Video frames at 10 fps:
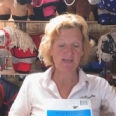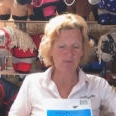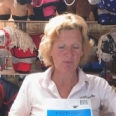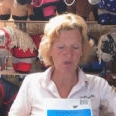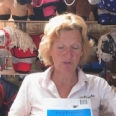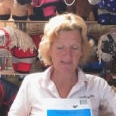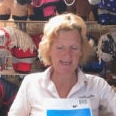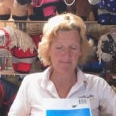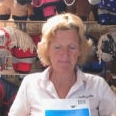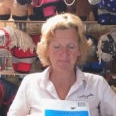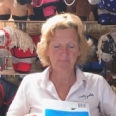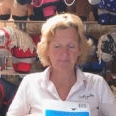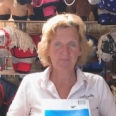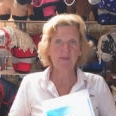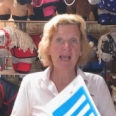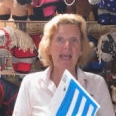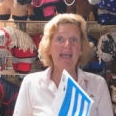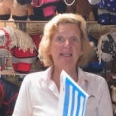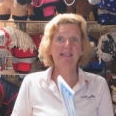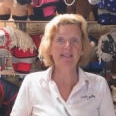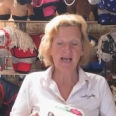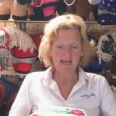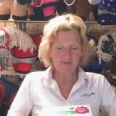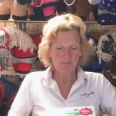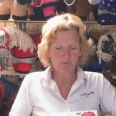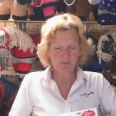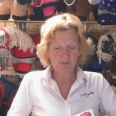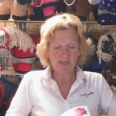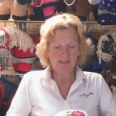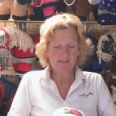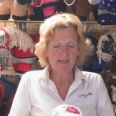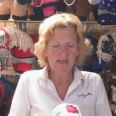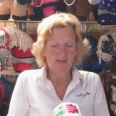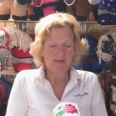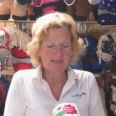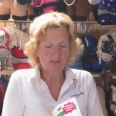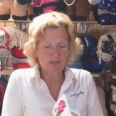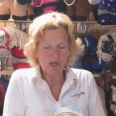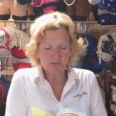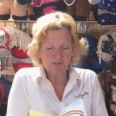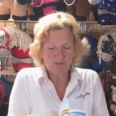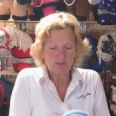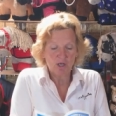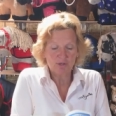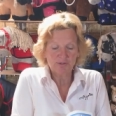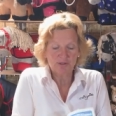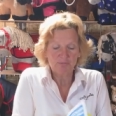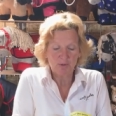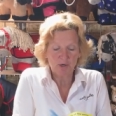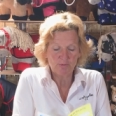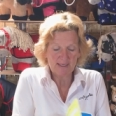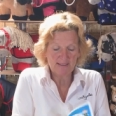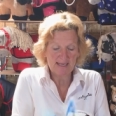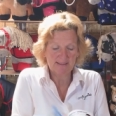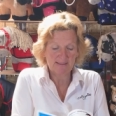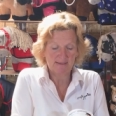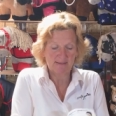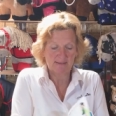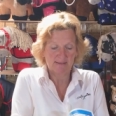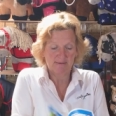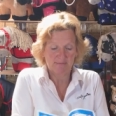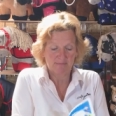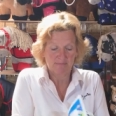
when you bought him. Inside the booklet, there's lots and lots of pony lessons.